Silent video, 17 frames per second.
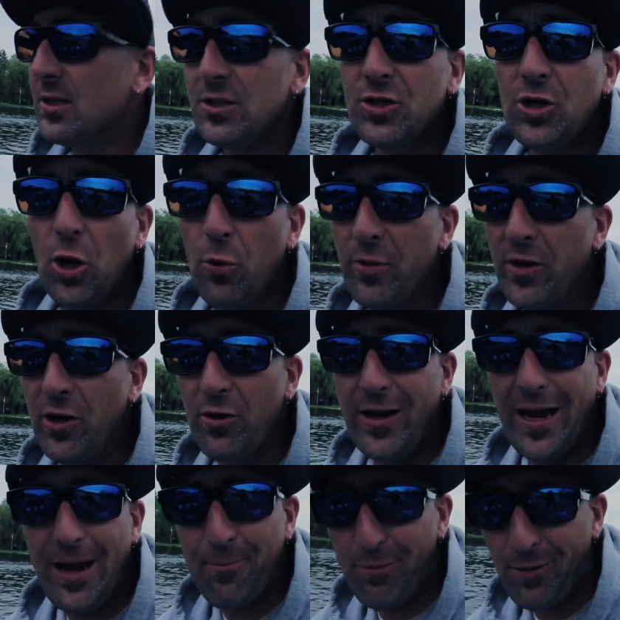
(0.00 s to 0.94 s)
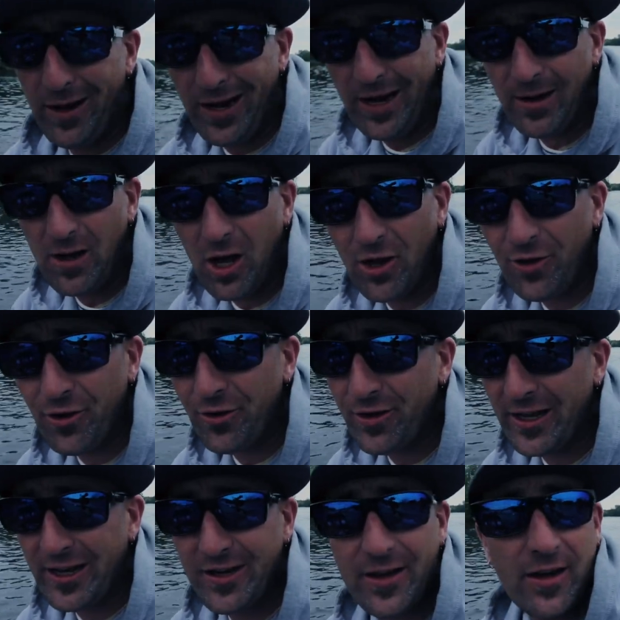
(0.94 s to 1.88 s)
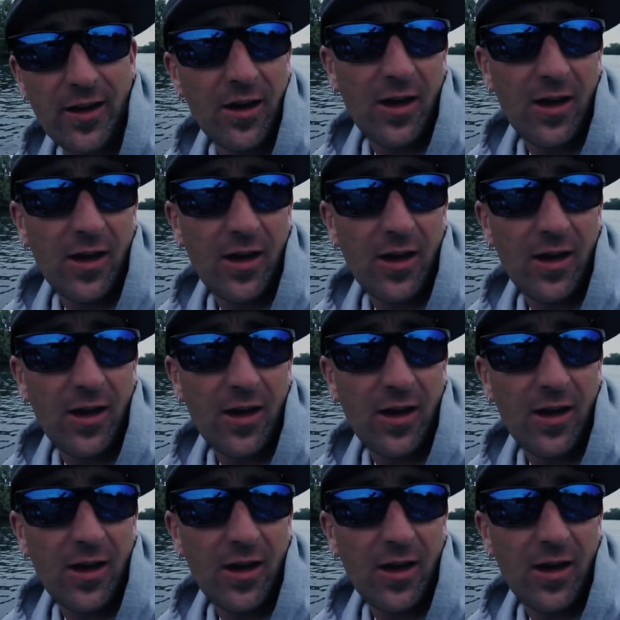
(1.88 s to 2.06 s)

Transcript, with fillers: There's no real game plan other than